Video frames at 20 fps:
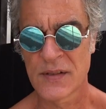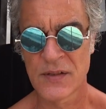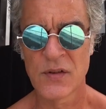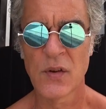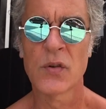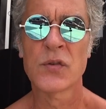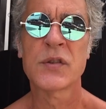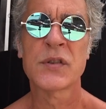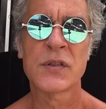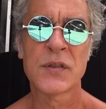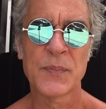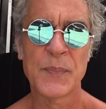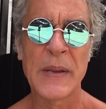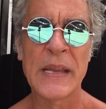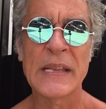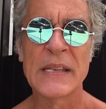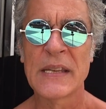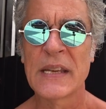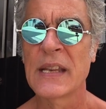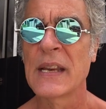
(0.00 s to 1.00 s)
those
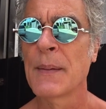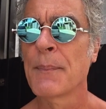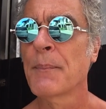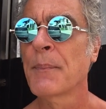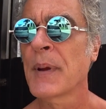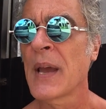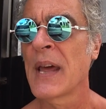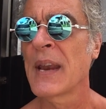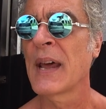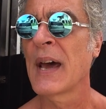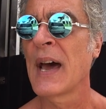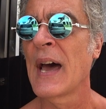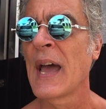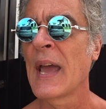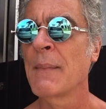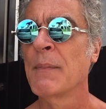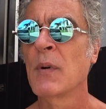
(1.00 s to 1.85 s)
speeds get up kind of high.